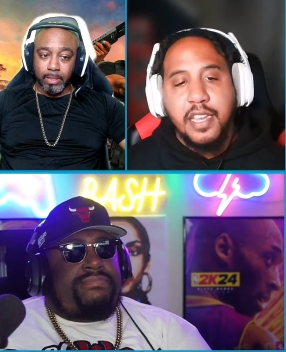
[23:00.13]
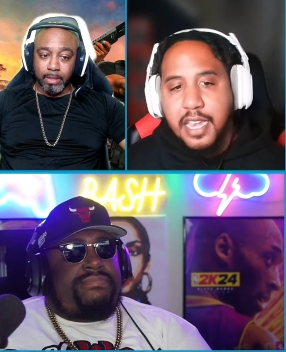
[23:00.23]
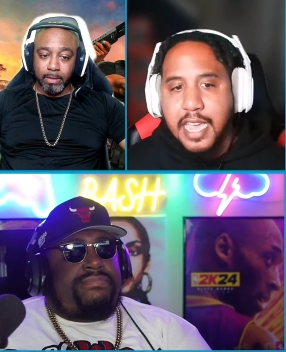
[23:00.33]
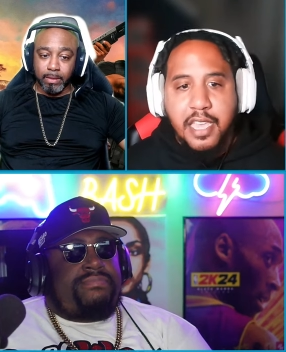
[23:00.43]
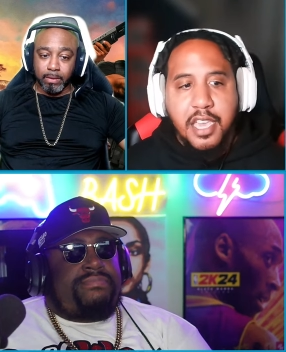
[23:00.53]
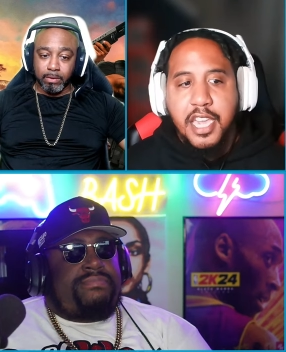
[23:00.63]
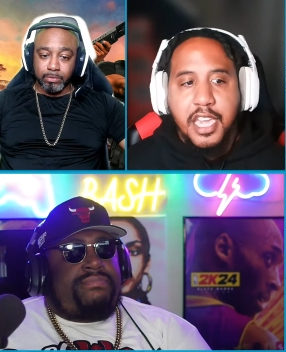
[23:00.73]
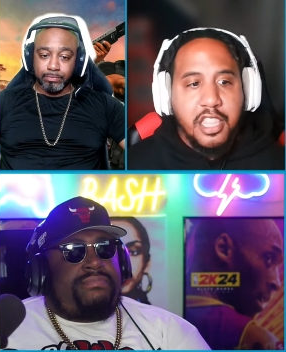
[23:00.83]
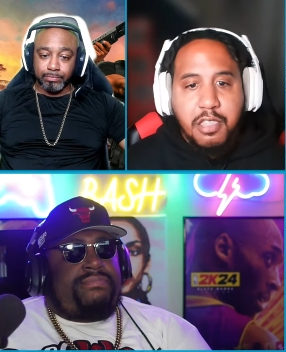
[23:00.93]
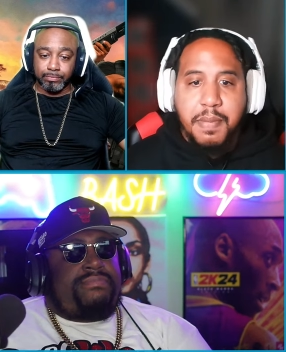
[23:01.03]
Speaker 1: whack or not.
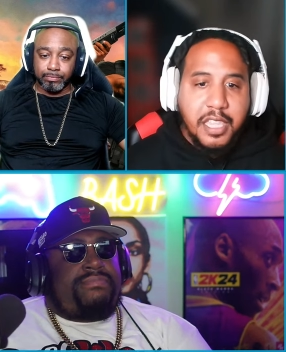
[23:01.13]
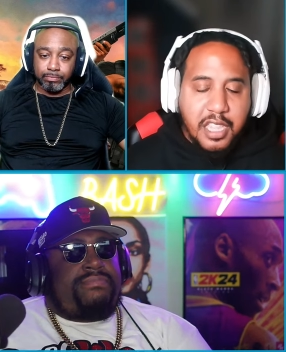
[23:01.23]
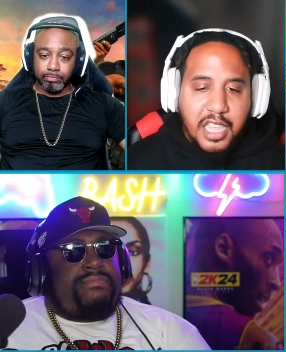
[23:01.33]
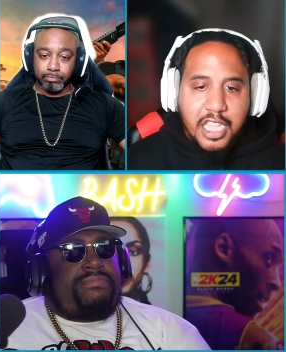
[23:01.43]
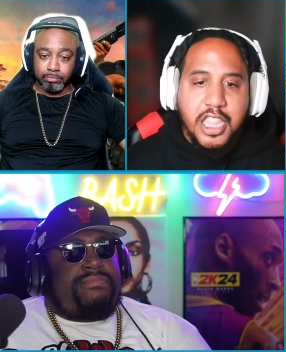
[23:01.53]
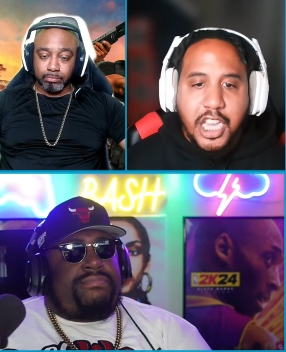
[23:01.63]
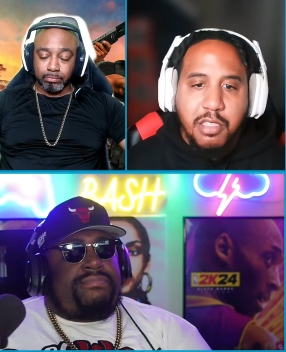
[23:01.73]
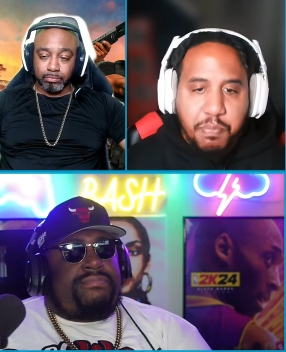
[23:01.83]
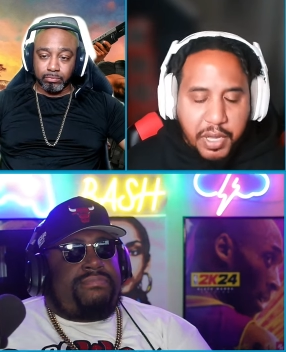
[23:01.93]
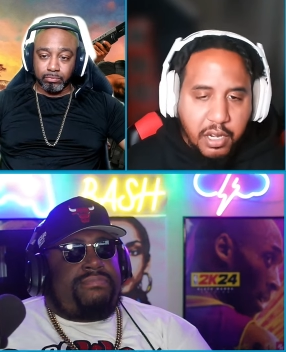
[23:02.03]
It just makes it ten
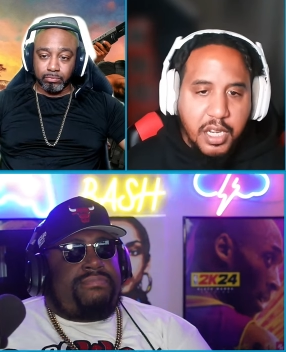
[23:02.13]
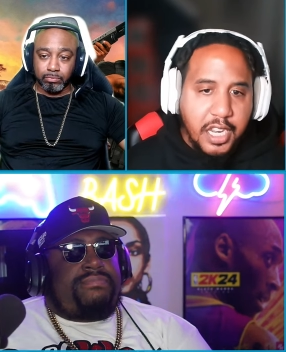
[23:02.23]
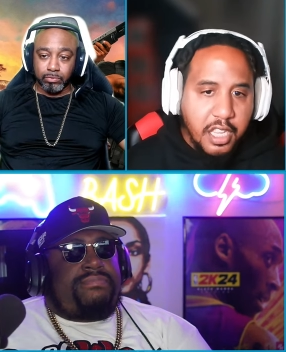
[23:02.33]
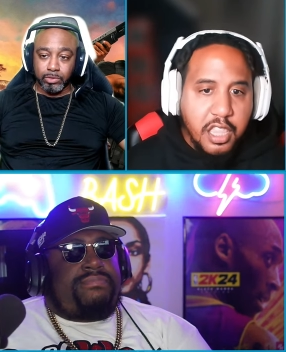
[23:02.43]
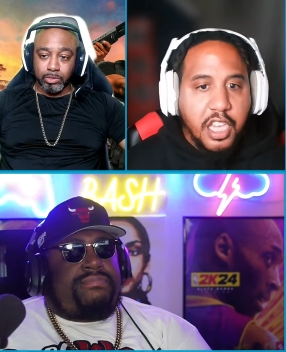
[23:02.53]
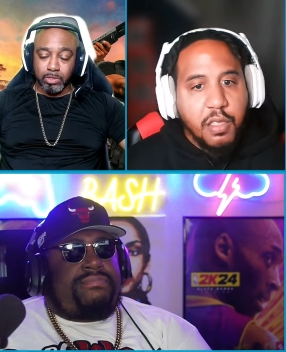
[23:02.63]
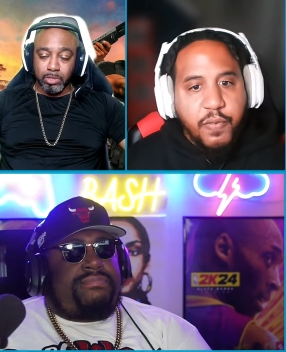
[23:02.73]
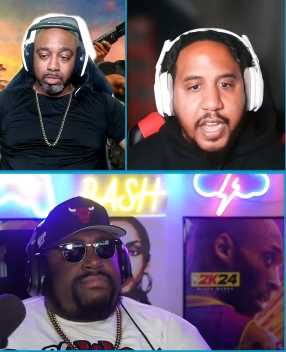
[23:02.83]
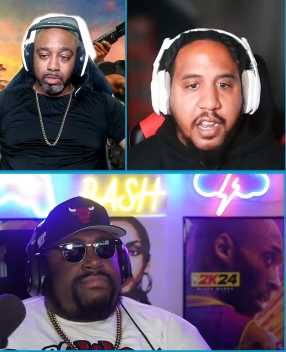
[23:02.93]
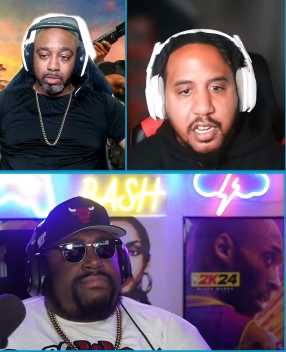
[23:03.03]
times better that they say
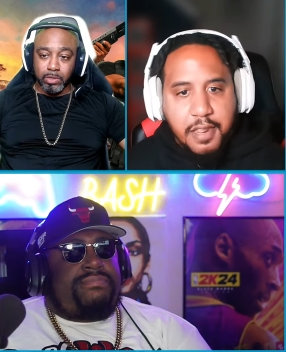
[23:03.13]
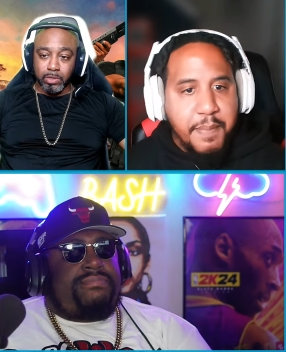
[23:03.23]
it's fire.